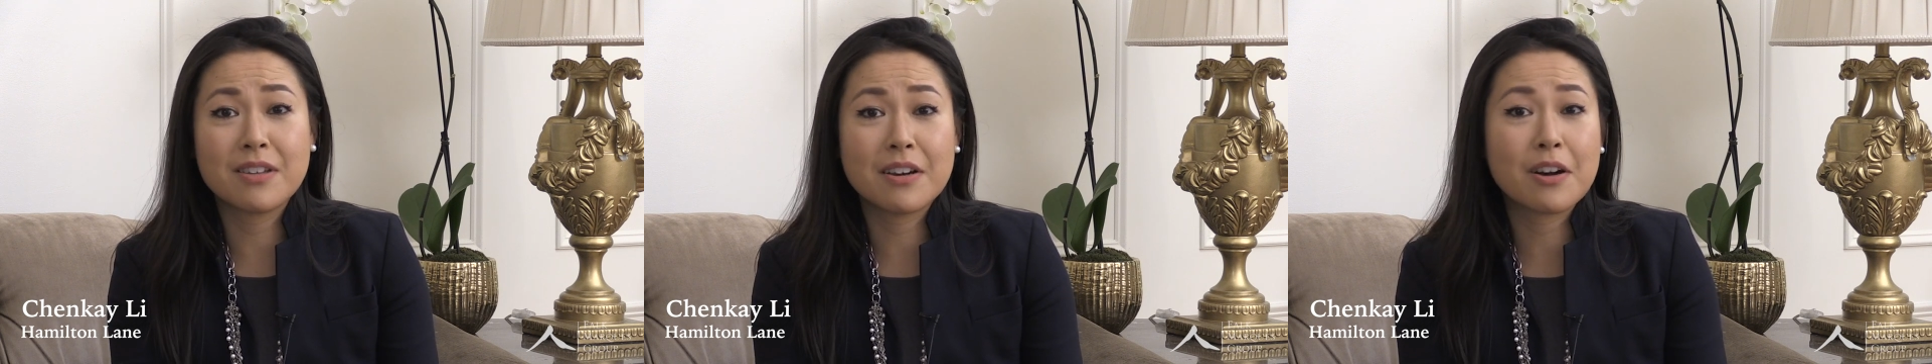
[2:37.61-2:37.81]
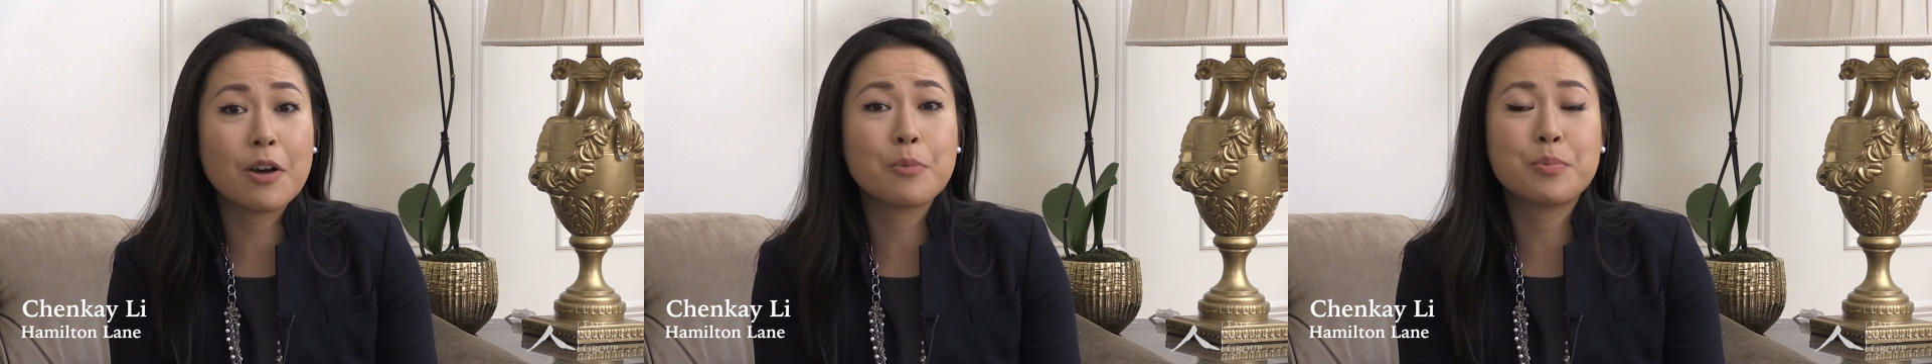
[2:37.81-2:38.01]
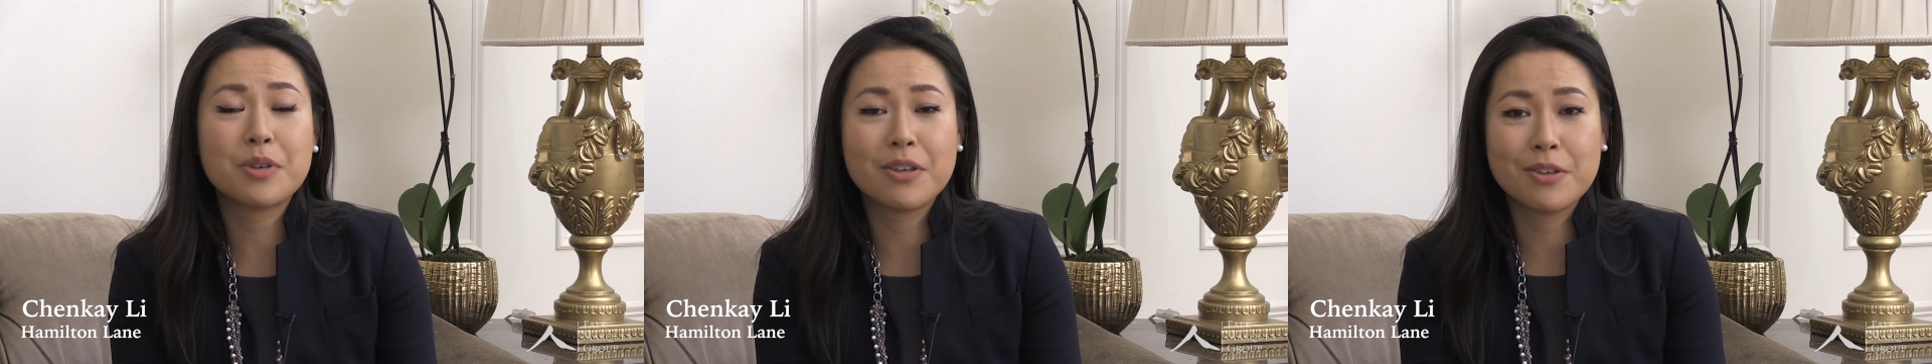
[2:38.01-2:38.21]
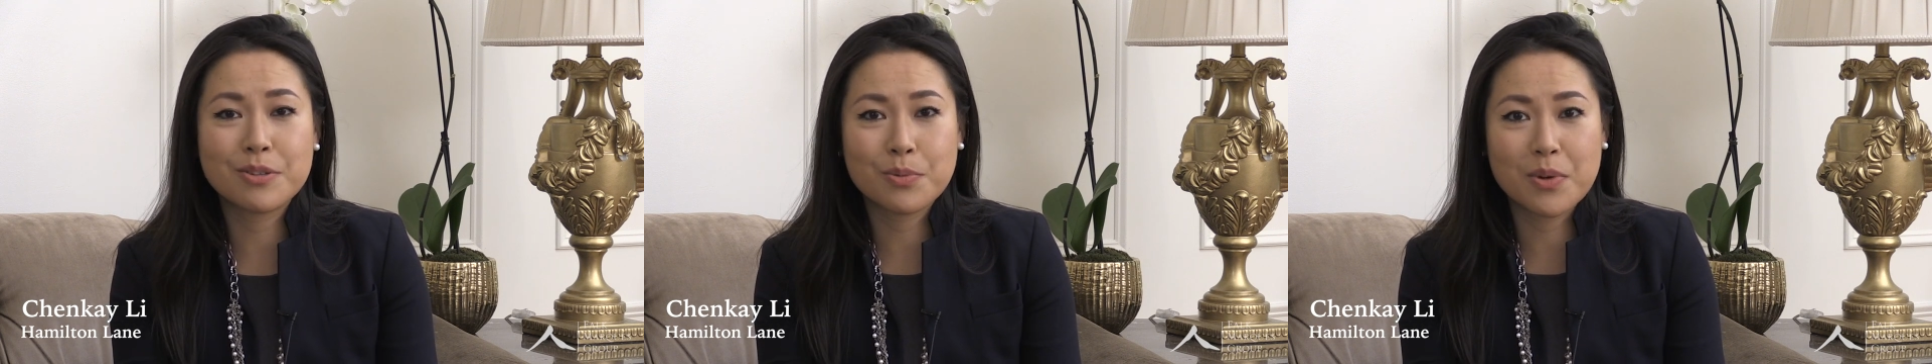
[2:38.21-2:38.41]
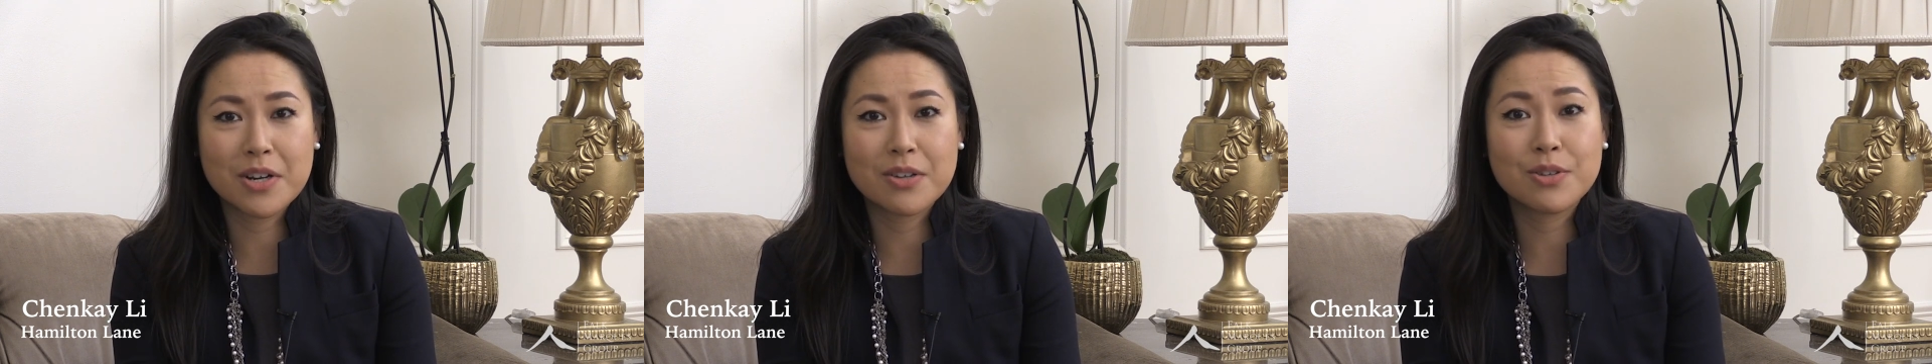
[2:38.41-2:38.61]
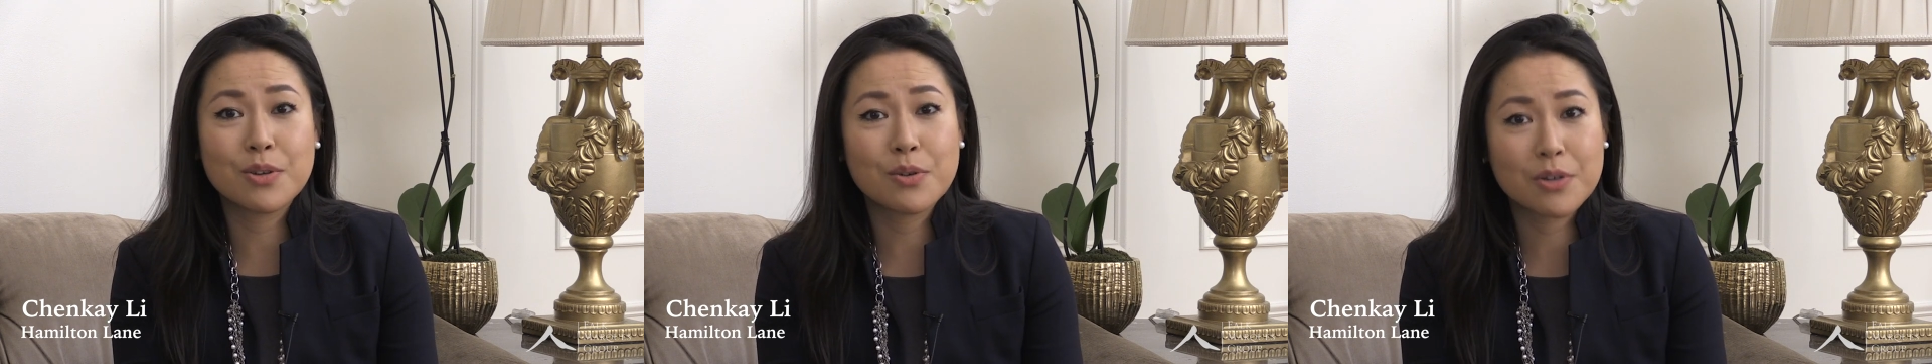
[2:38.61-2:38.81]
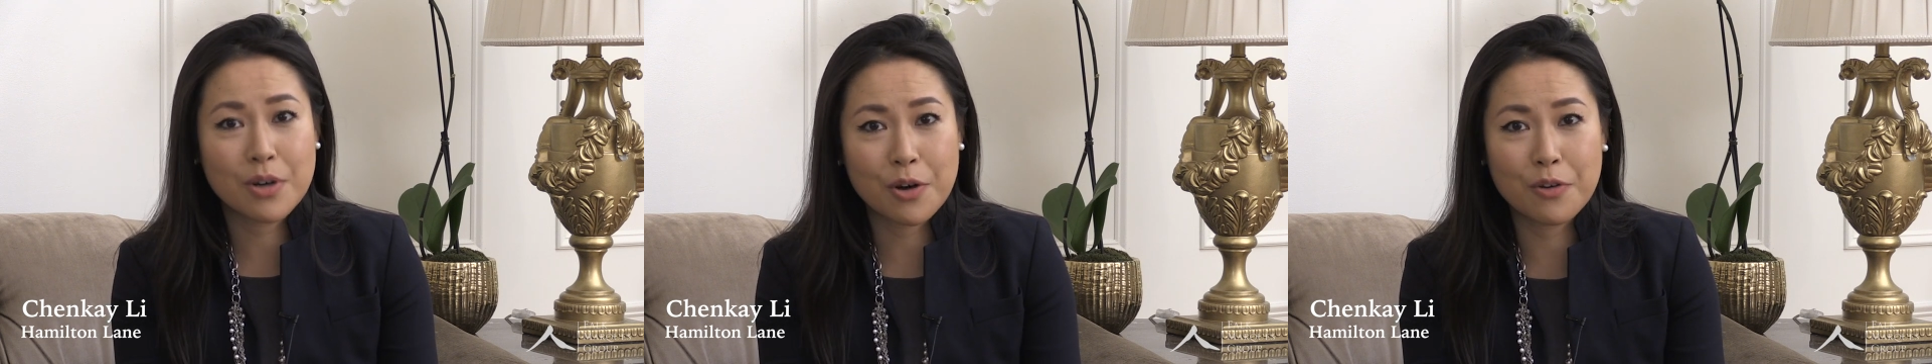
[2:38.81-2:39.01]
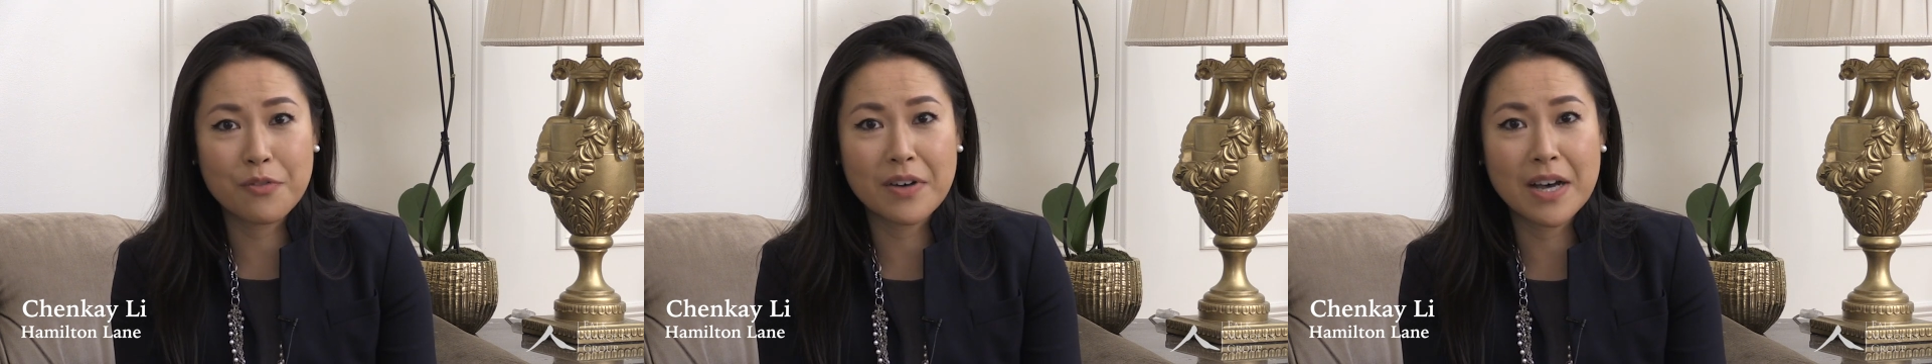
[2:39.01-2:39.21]
their LPs want to do
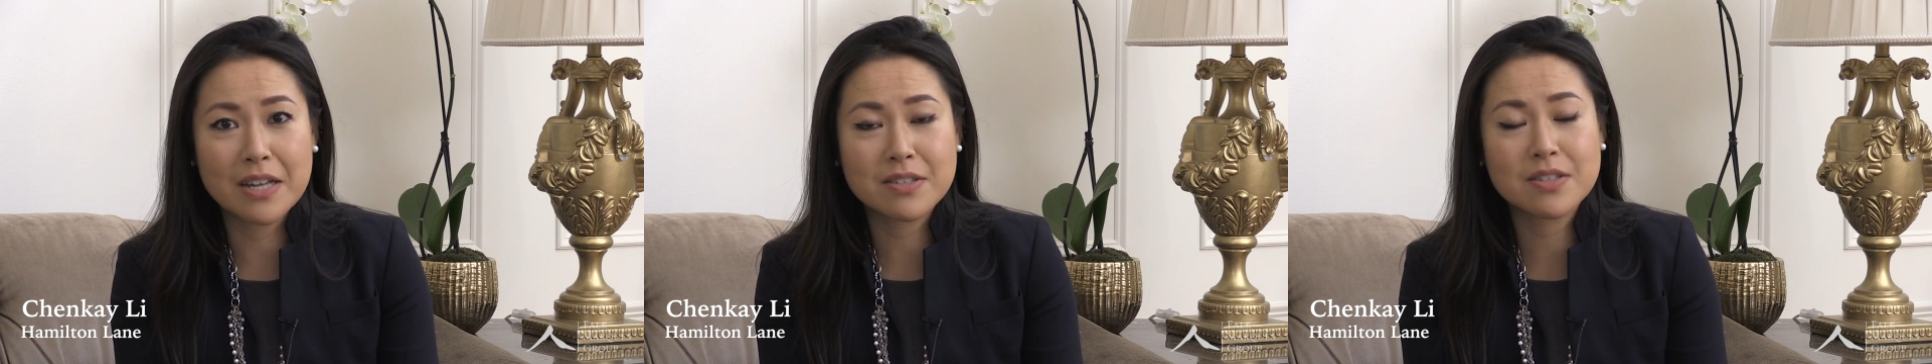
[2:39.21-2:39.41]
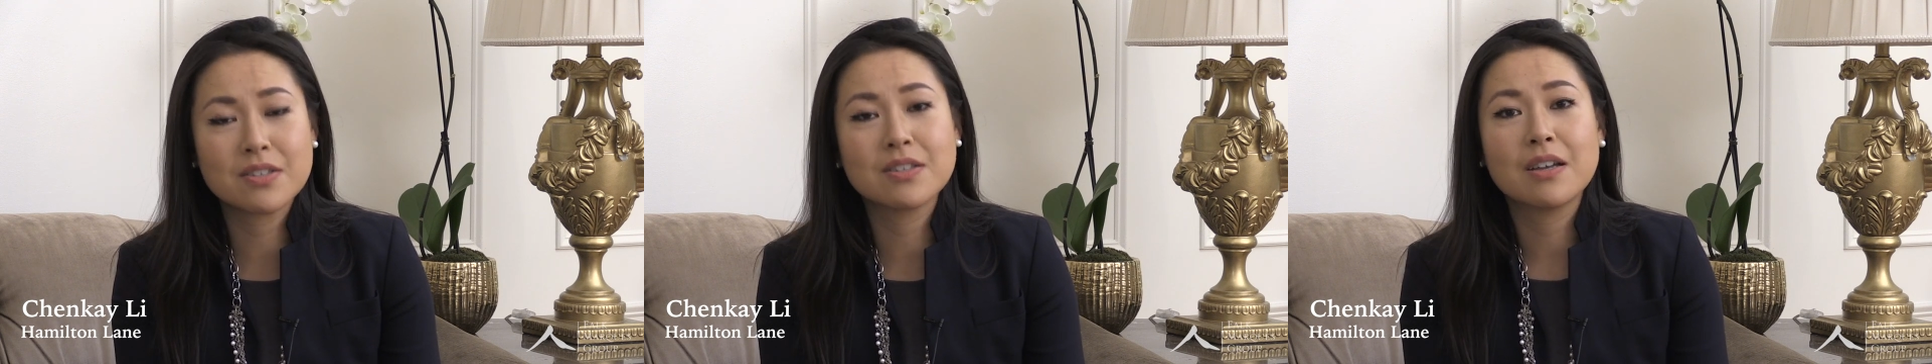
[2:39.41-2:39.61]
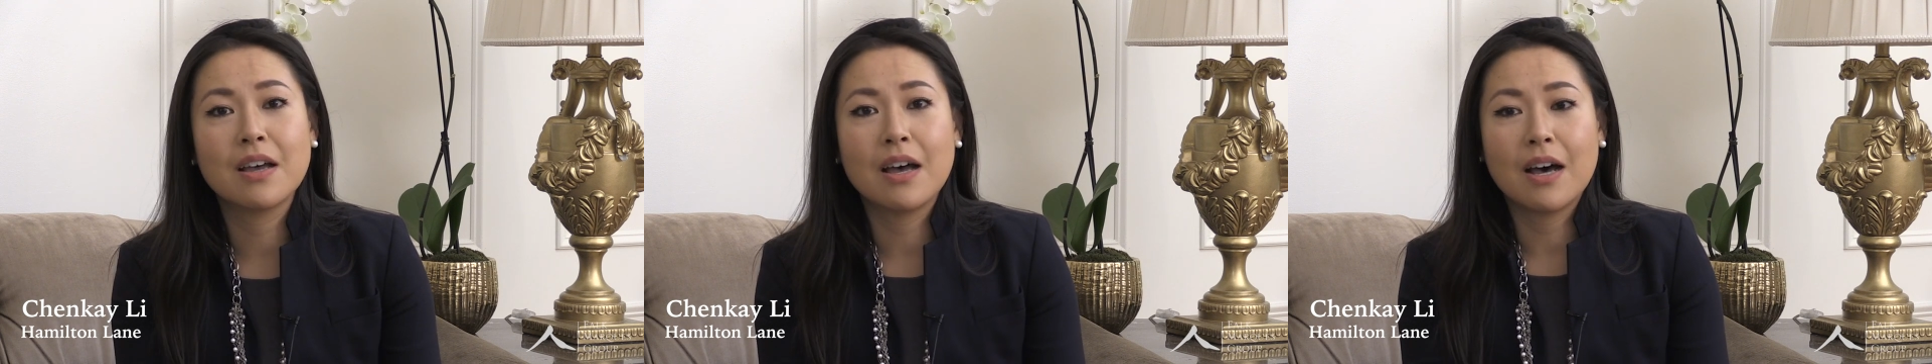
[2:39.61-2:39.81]
co-invest,